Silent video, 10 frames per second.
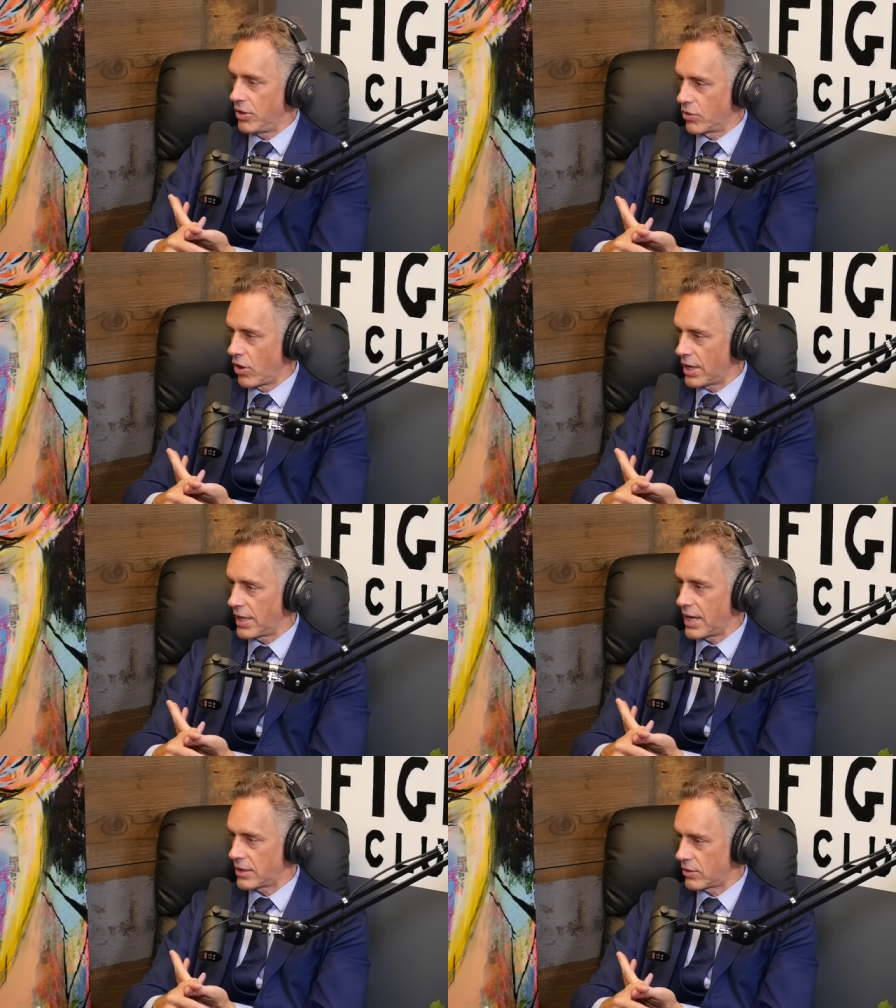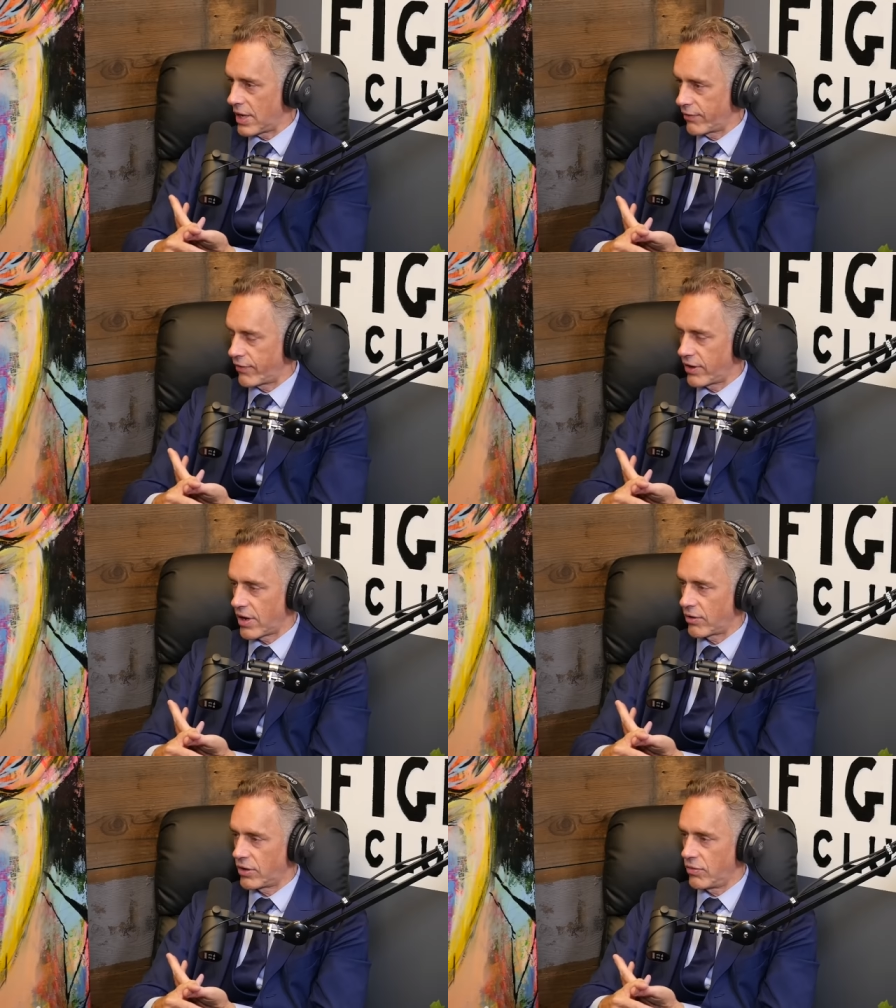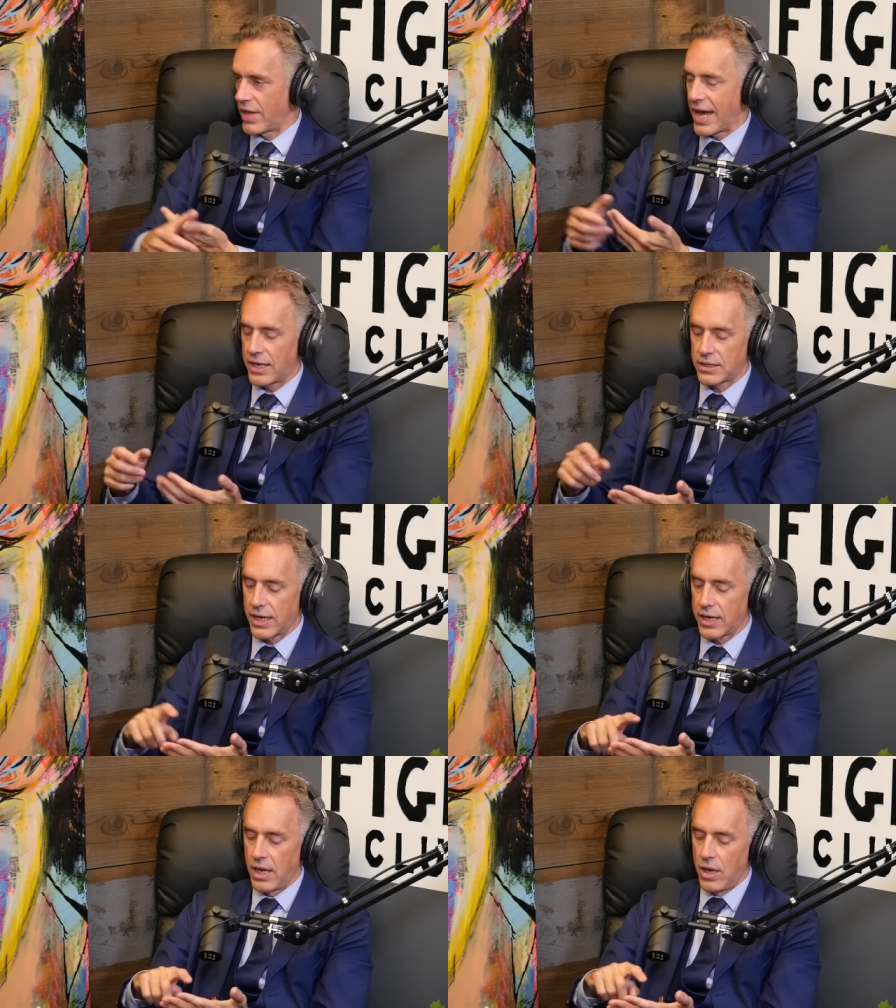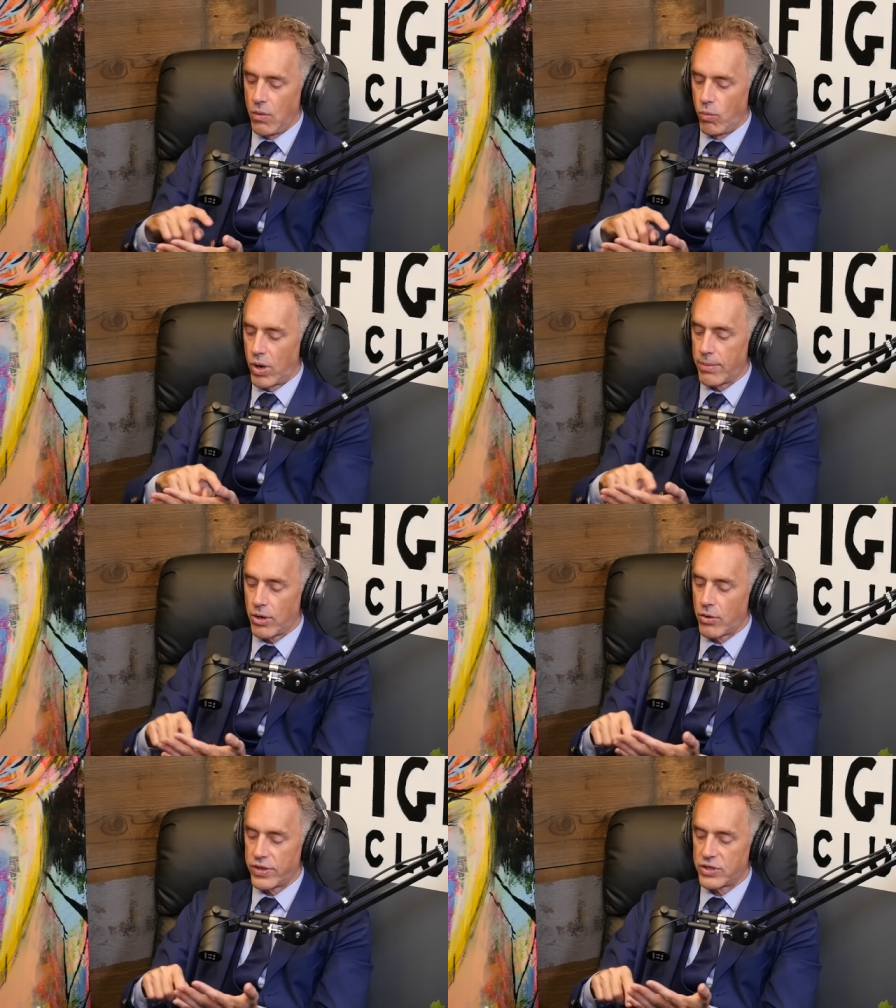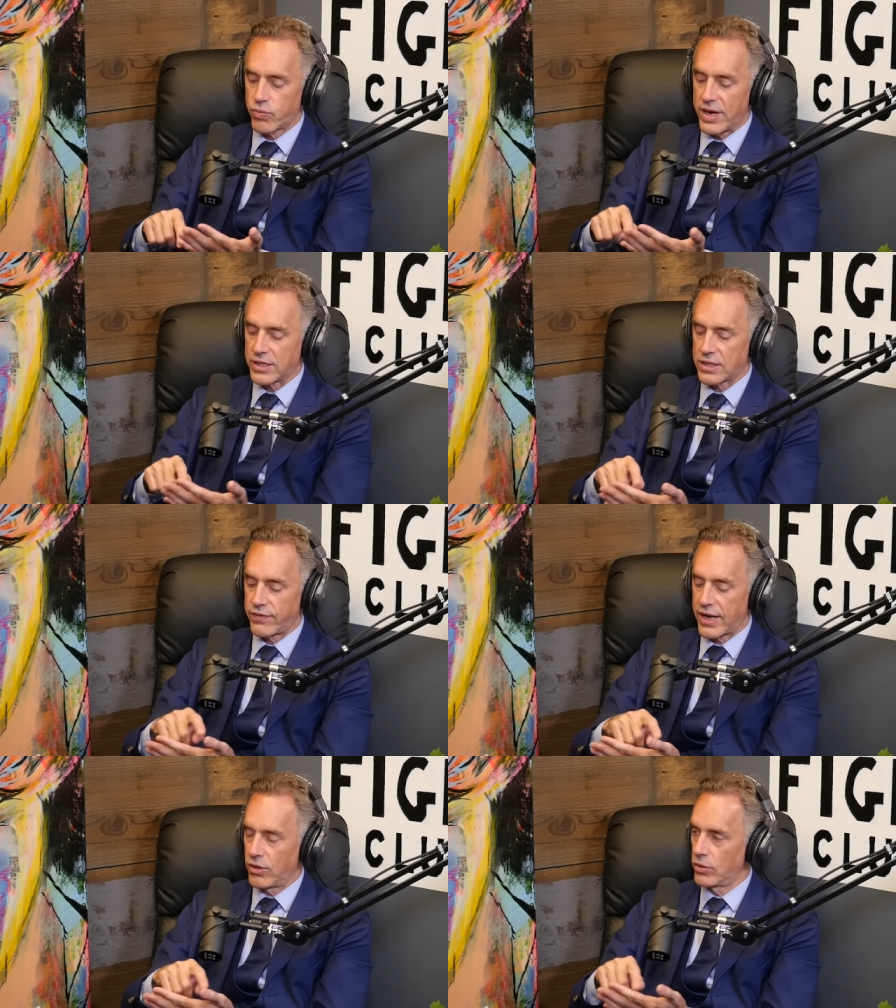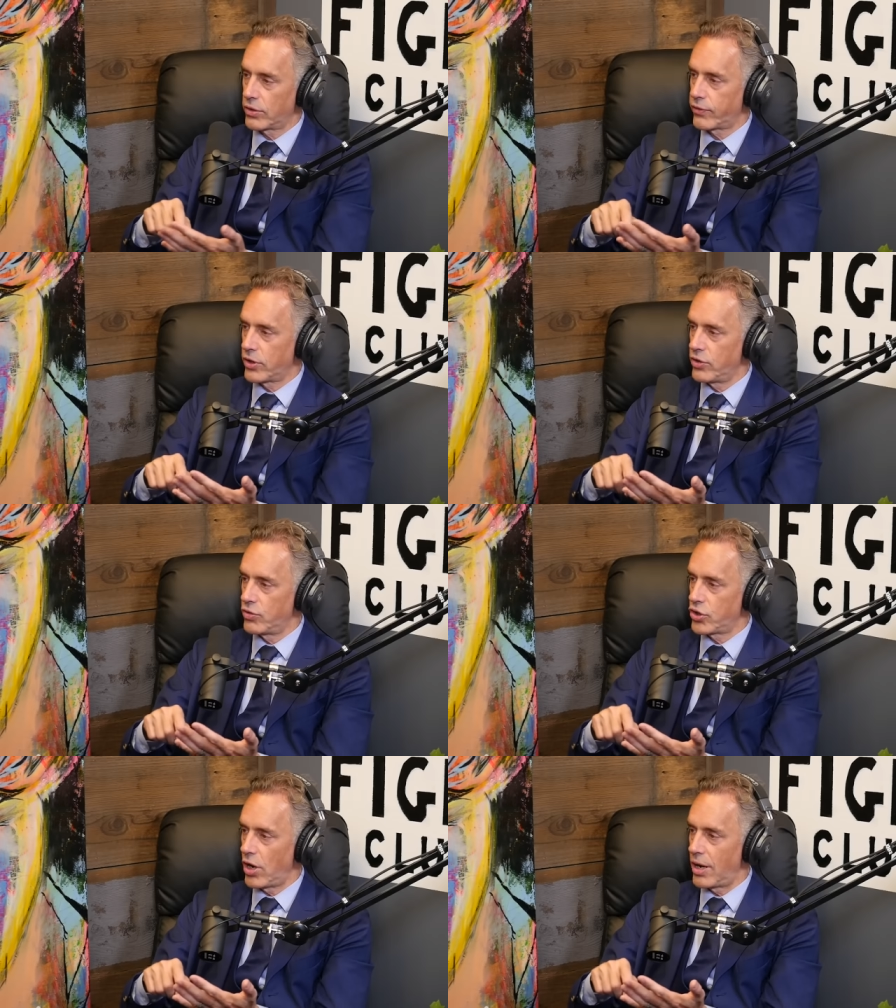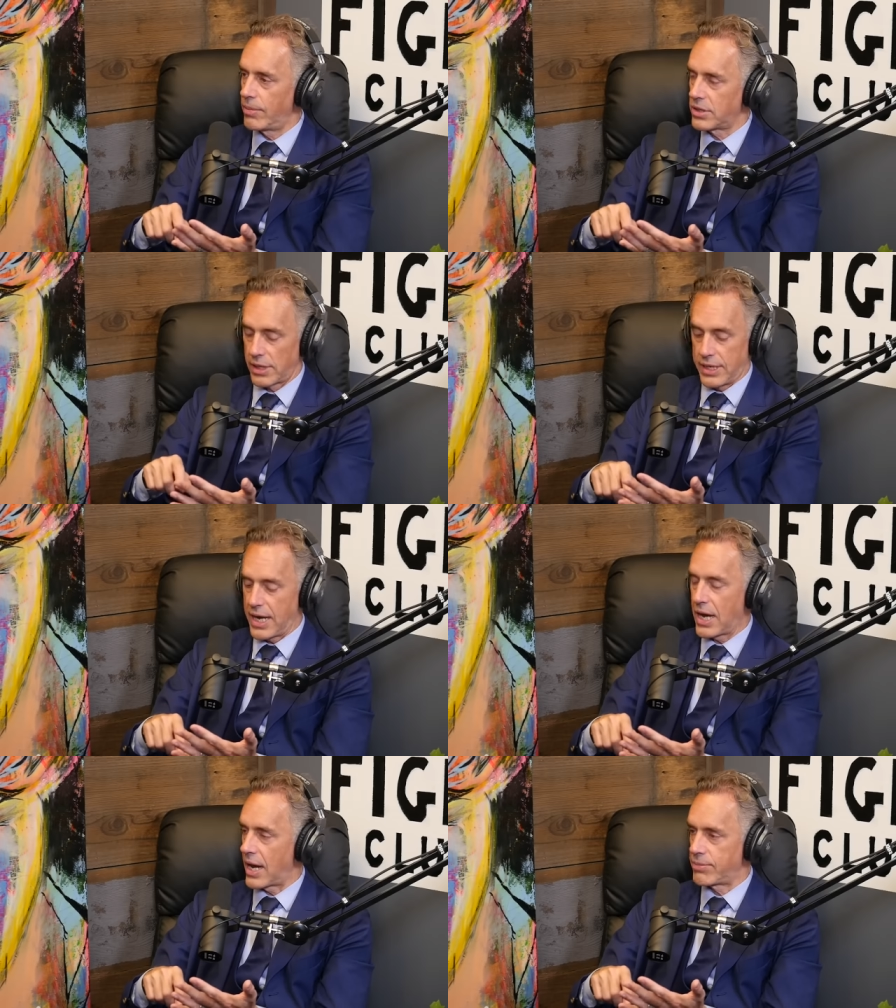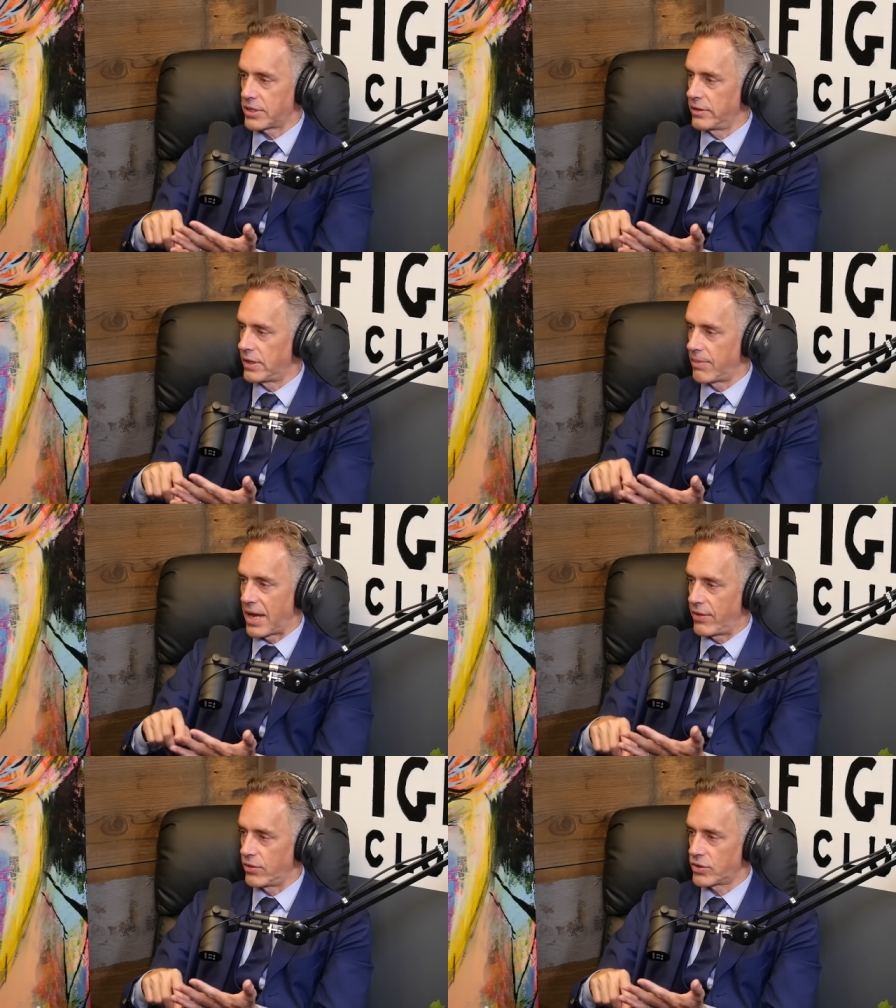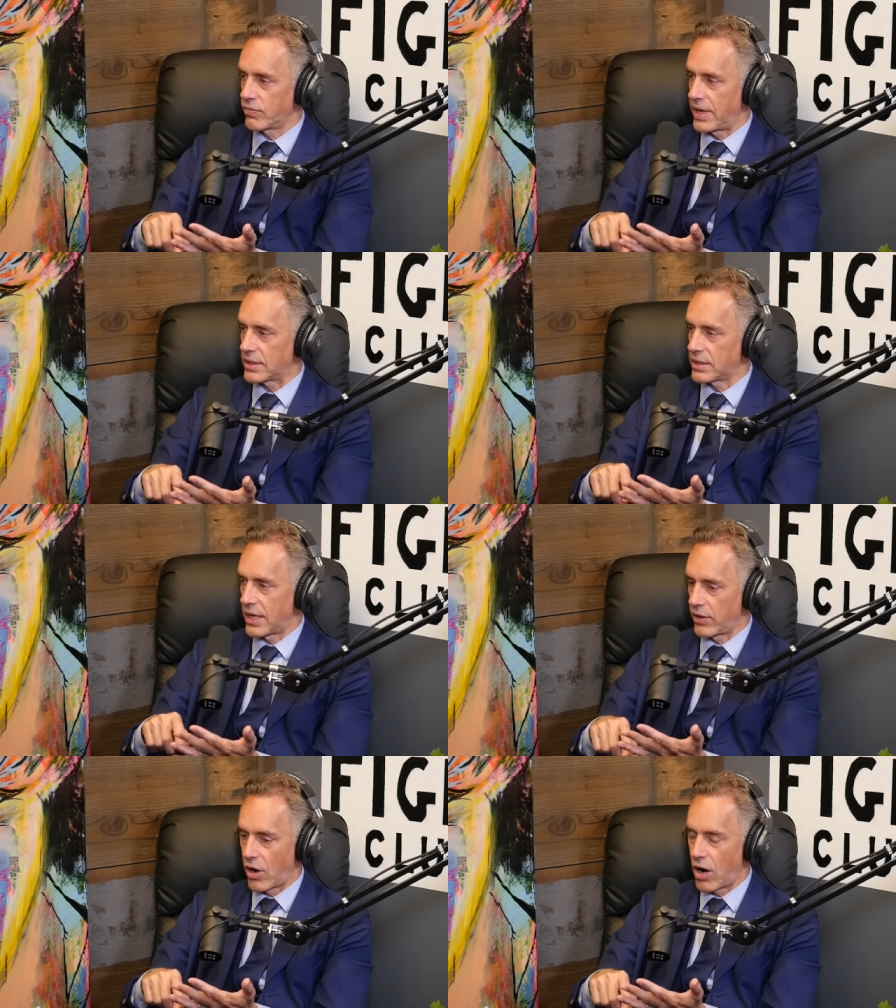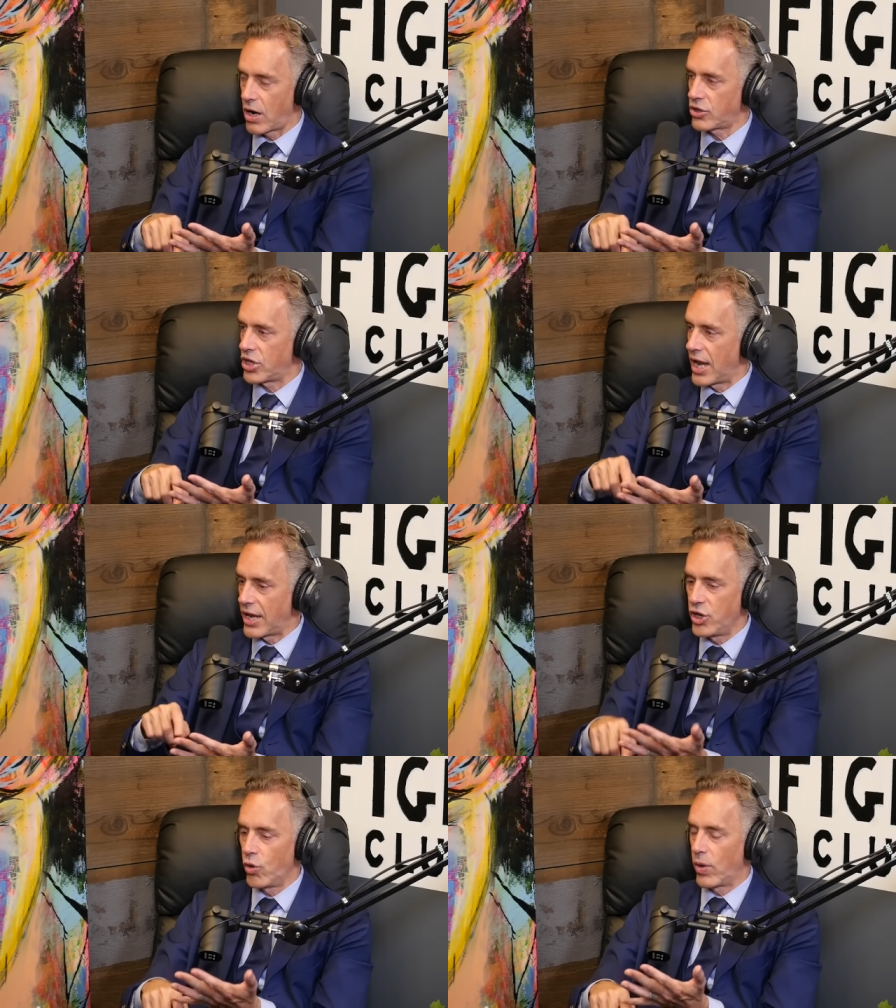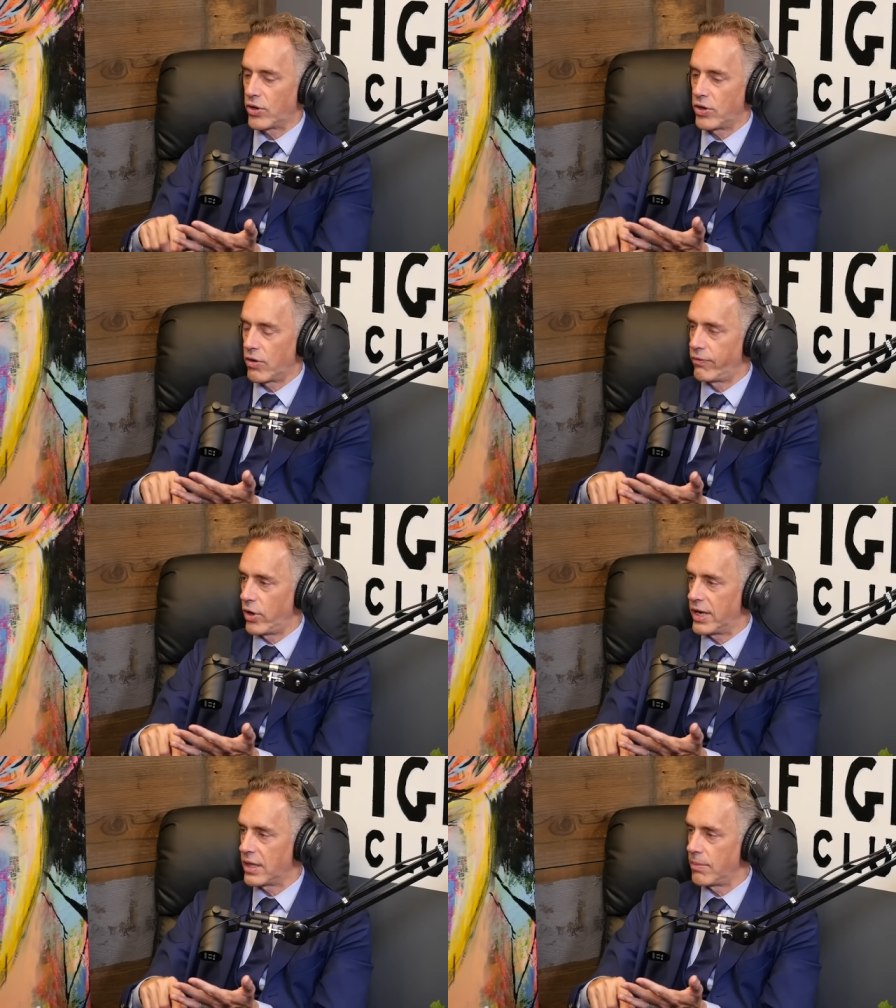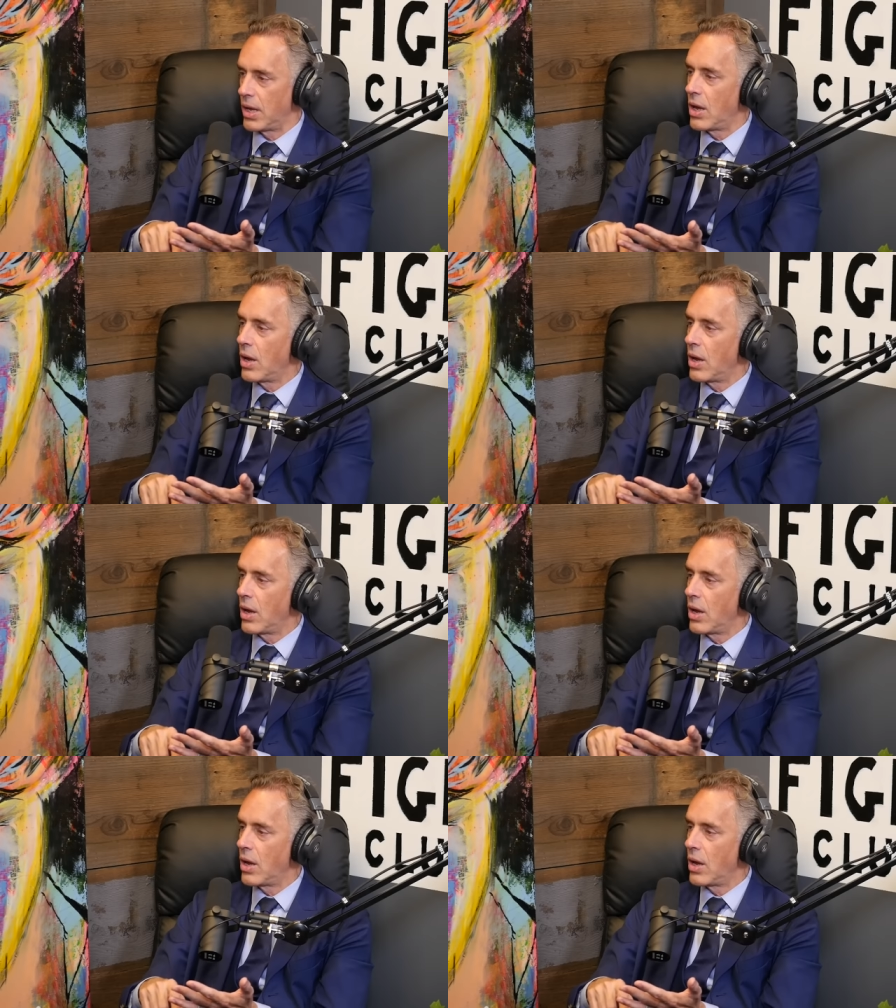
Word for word: you're not yet, so you have to figure out how to do that. It's like, what about all these risks if I go look for a new job? It's like, yeah, absolutely, man. Those are risks, and they're harsh, and no wonder you're avoiding them.